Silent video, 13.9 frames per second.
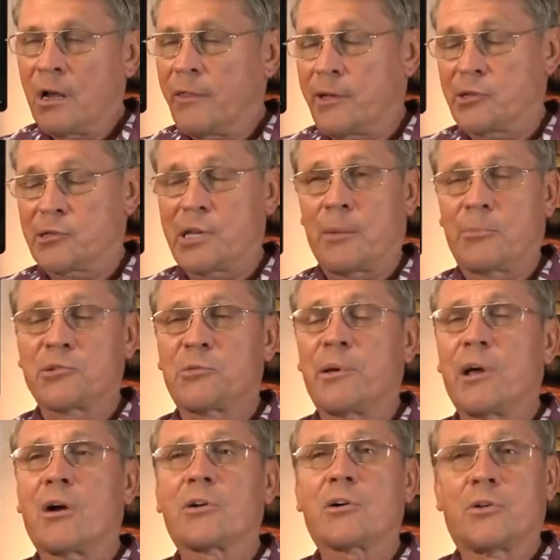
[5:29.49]
That just happens to
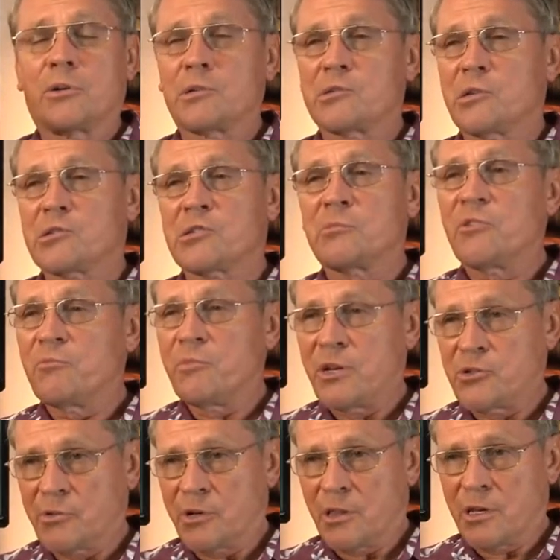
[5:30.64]
be our current system of
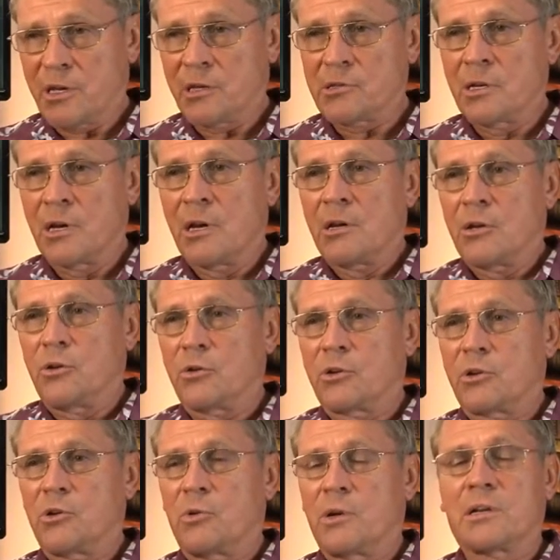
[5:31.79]
measuring things. You
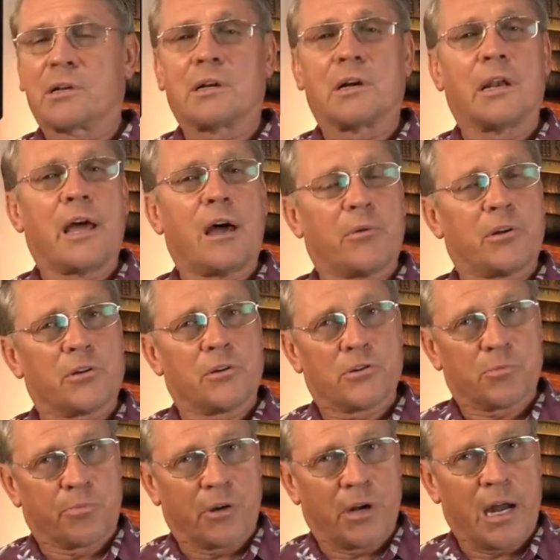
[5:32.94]
could do it in
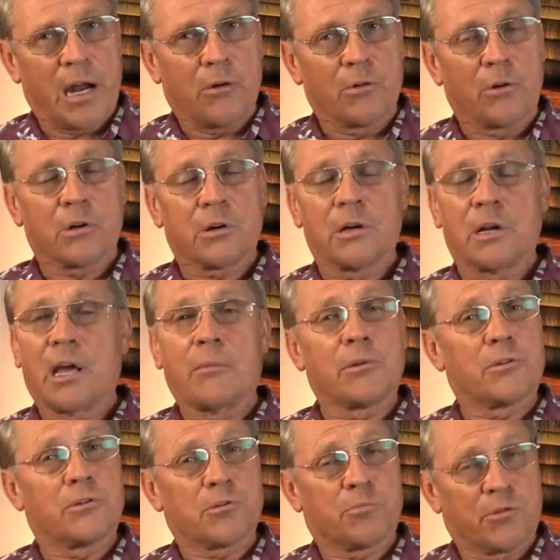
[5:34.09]
kilometers per hour or
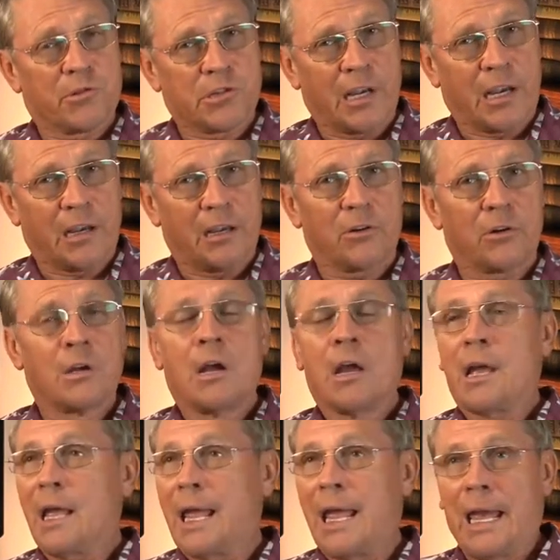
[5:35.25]
kilometers per second or
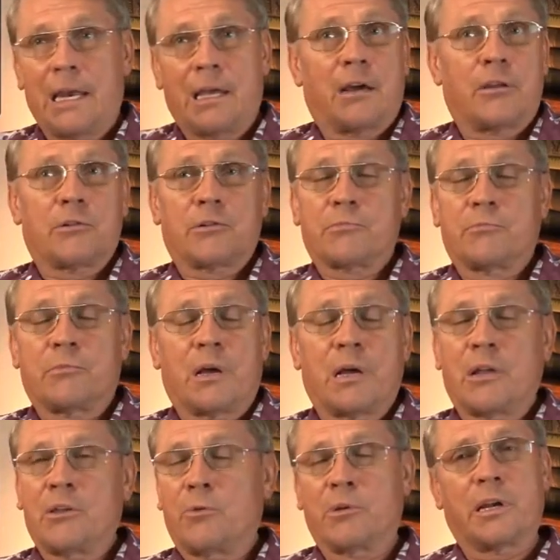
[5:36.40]
any other,
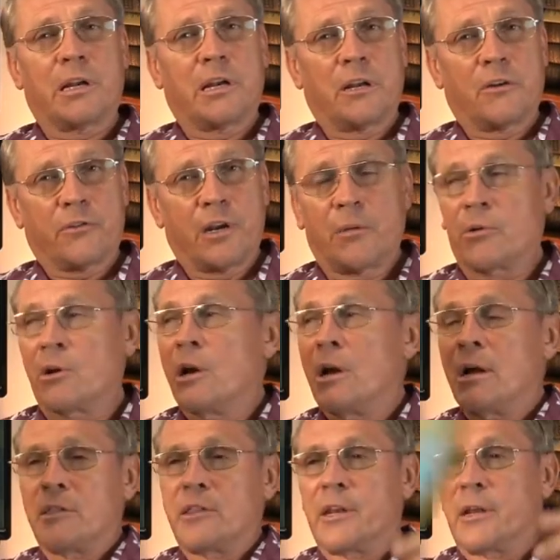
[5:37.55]
and you would get a different number.
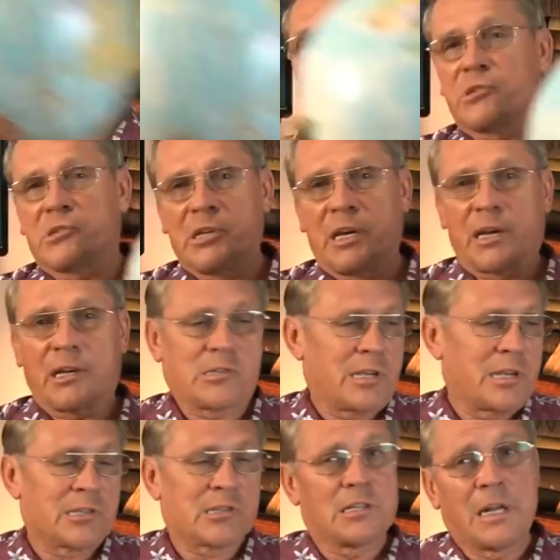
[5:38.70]
The number 6
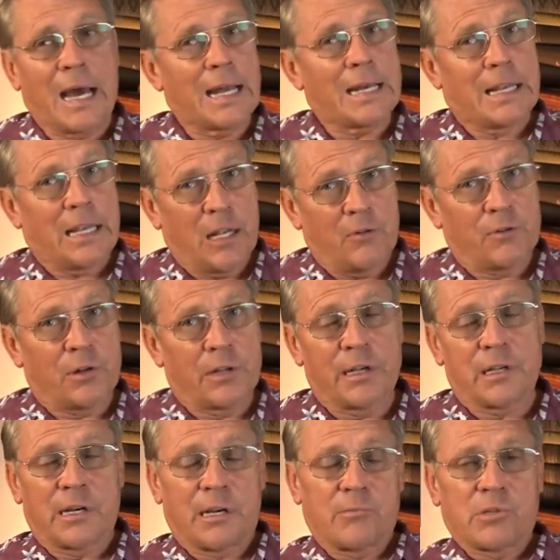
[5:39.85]
is not evil.
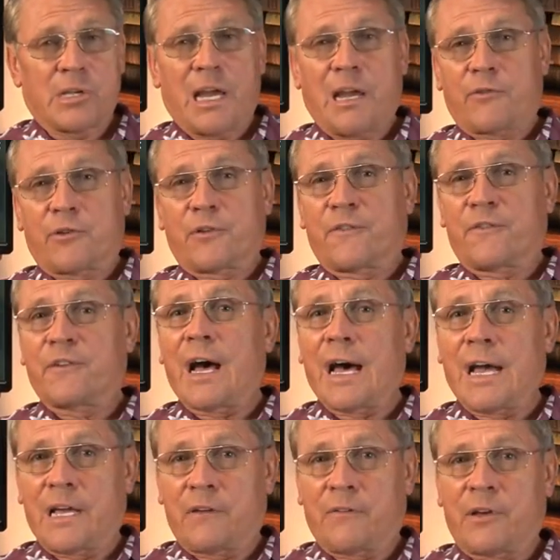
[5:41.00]
It comes after
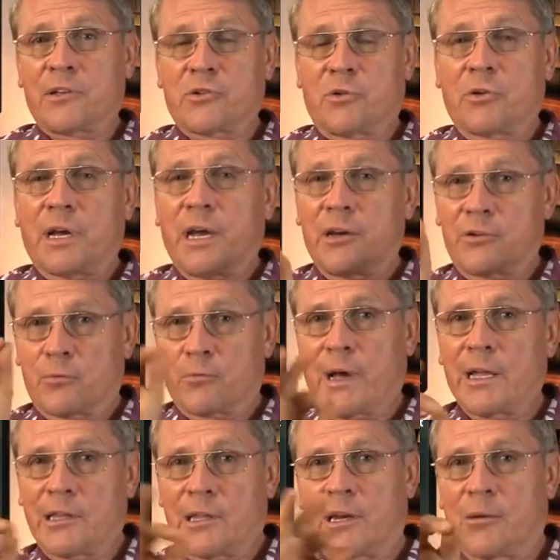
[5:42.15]
5. It's okay to
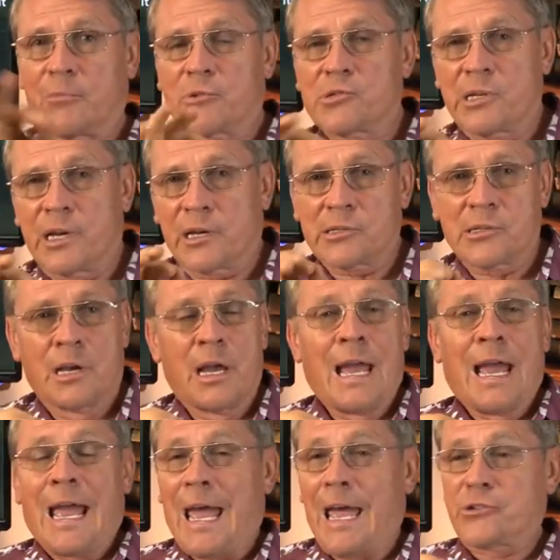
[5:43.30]
write the number 6.
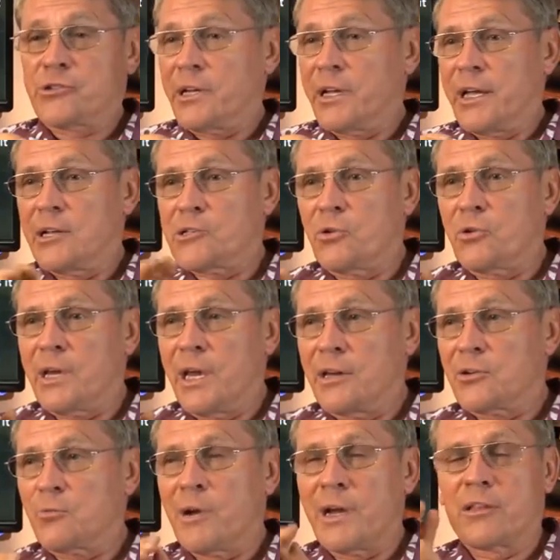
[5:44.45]
Actually, it's okay
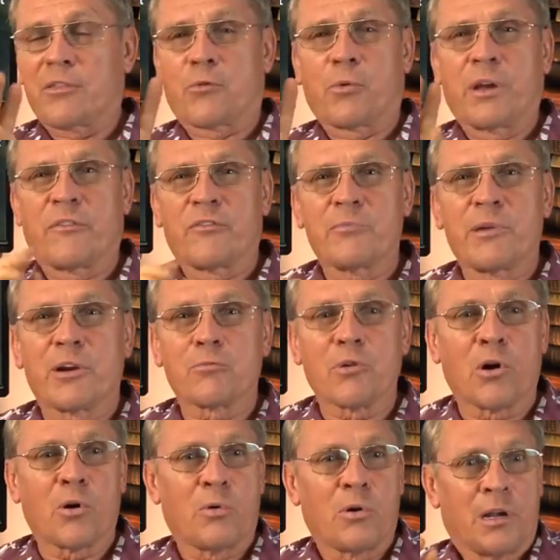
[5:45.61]
to write 3 of them in a
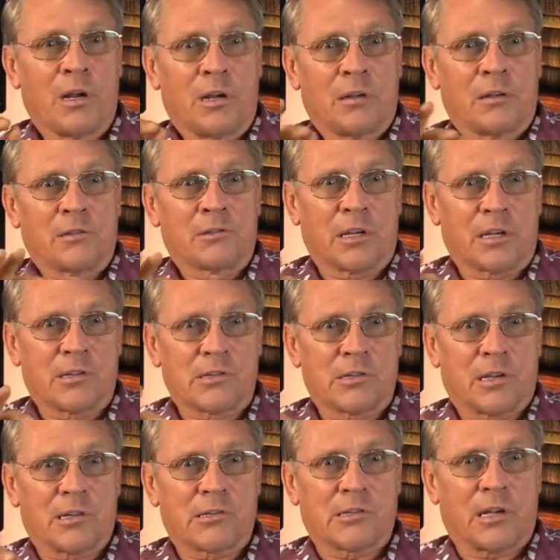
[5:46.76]
row.
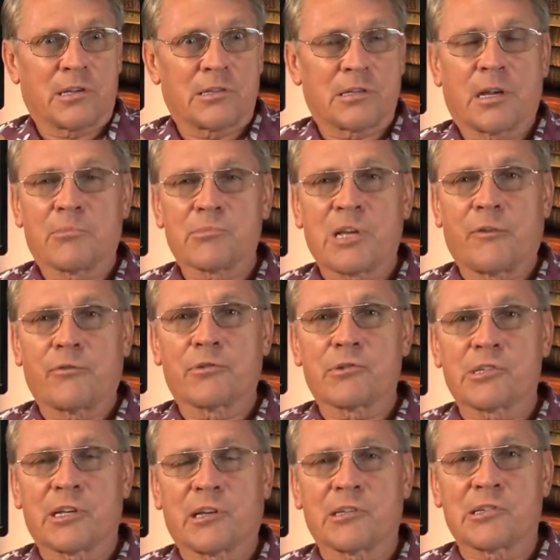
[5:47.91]
666 comes after
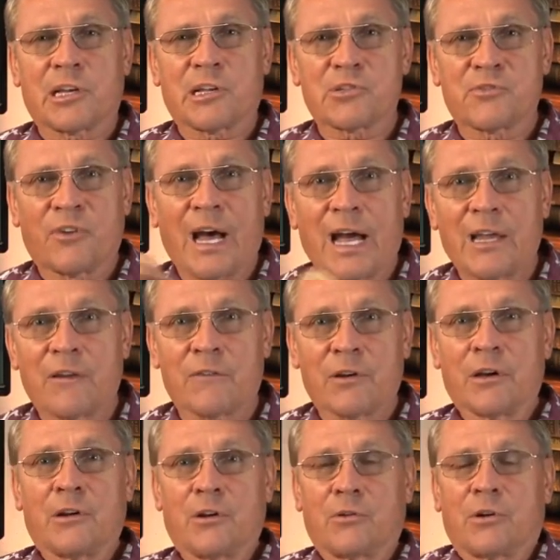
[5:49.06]
665.
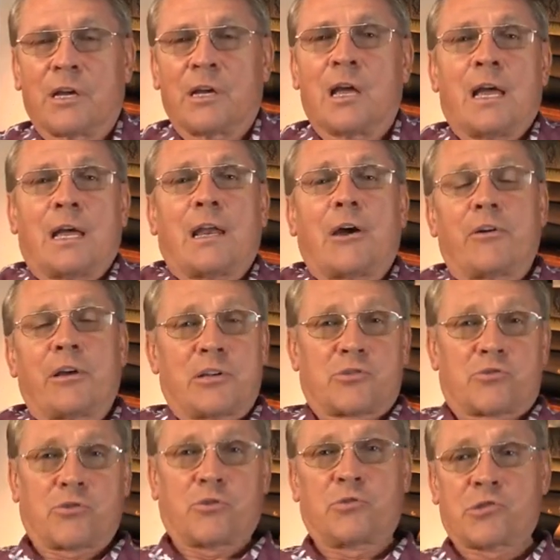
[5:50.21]
Okay? Now, it
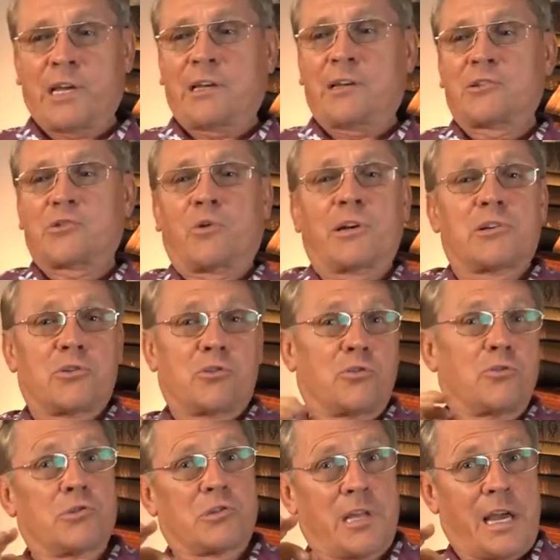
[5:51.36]
is true Satan's going to
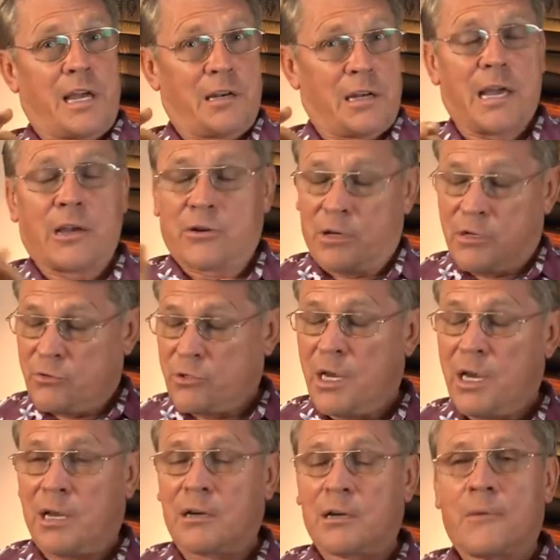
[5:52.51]
use that. I
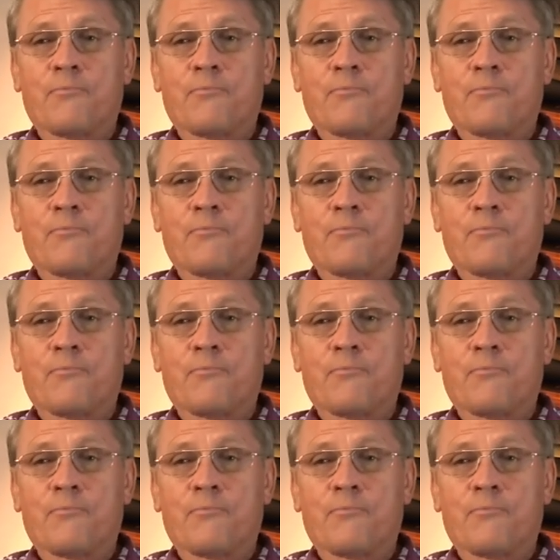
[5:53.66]
understand.